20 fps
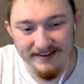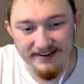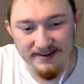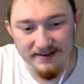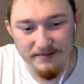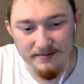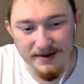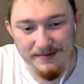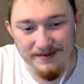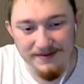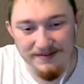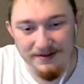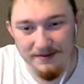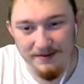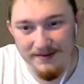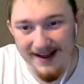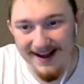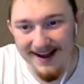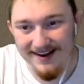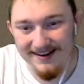made me feel
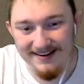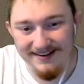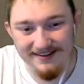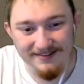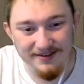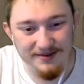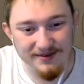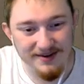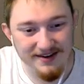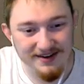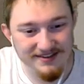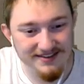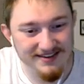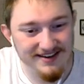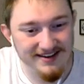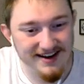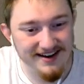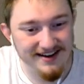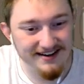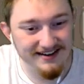bad for the rest of the
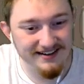day.